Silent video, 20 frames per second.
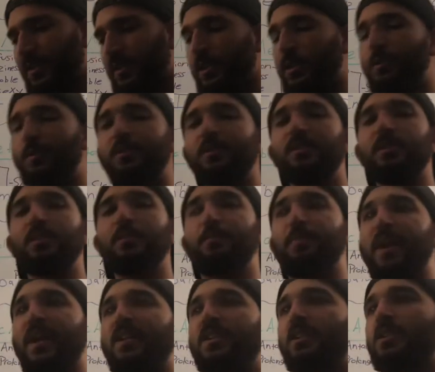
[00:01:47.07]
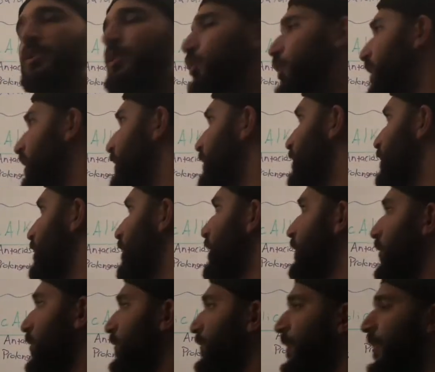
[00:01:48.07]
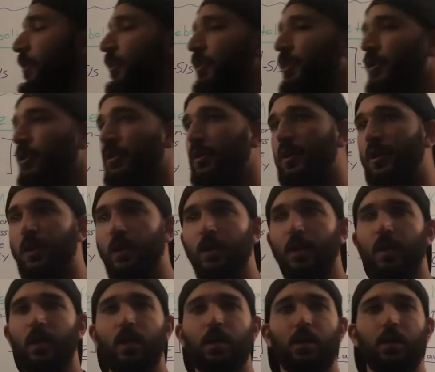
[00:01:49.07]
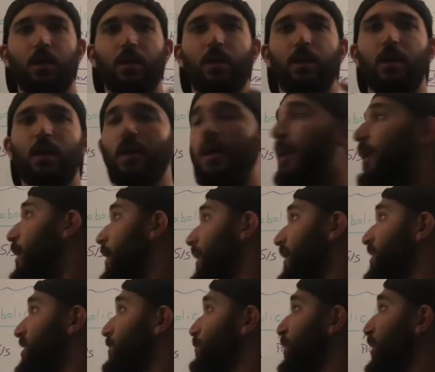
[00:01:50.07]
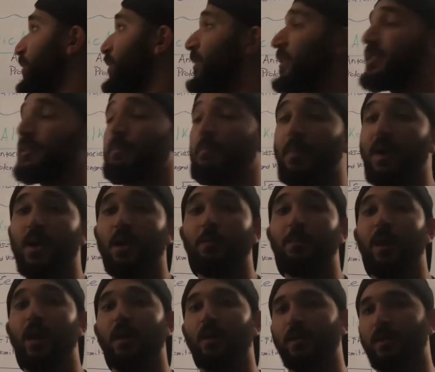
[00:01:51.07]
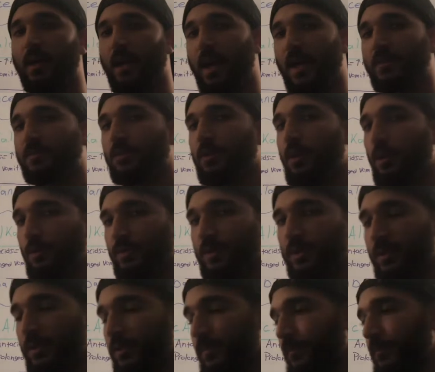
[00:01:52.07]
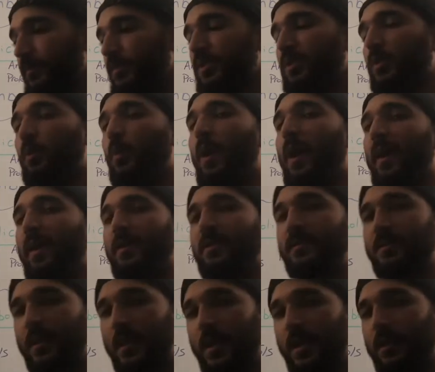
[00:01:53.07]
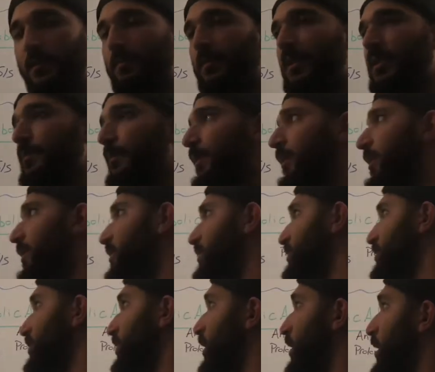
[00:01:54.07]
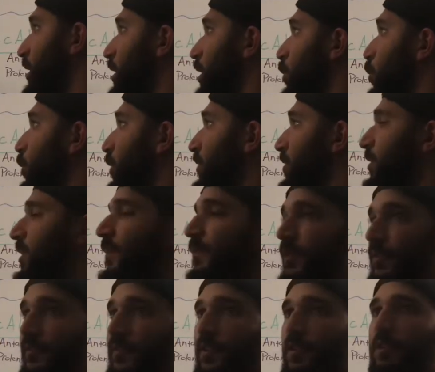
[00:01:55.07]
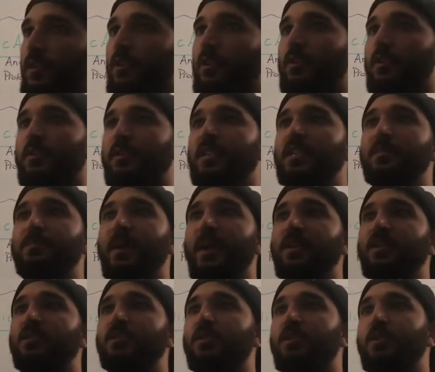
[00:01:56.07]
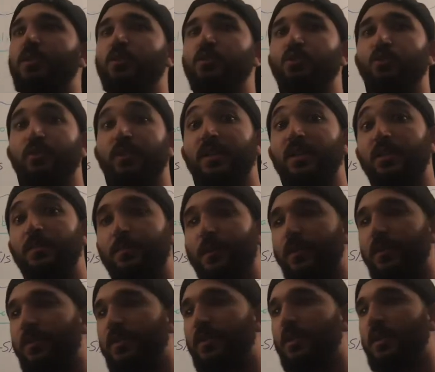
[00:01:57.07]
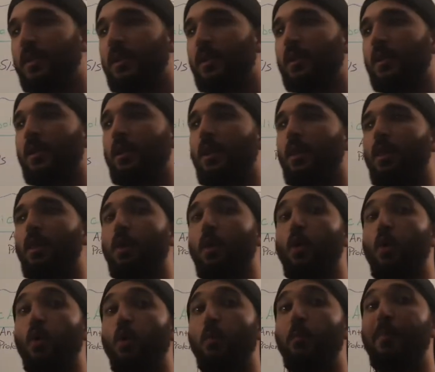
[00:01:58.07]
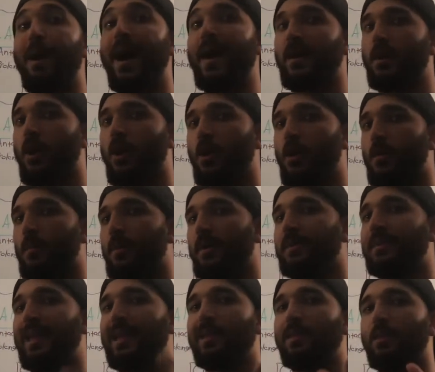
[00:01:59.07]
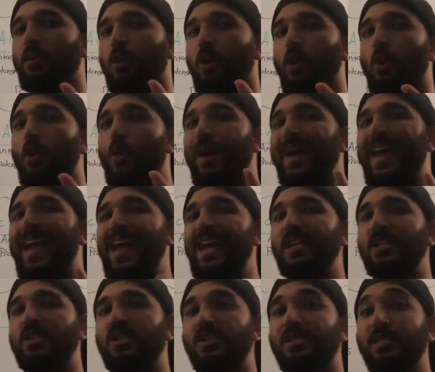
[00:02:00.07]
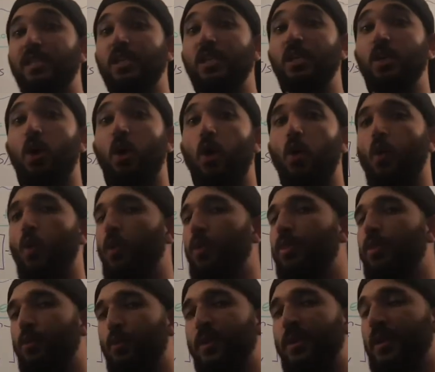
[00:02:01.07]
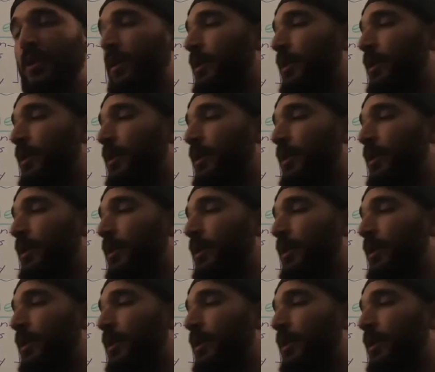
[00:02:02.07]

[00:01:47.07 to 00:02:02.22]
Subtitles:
you will see patients who have liver failure experience metabolic acidosis. So why is that? It's because with liver failure, these patients are usually experiencing low bicarb, that low HCO3.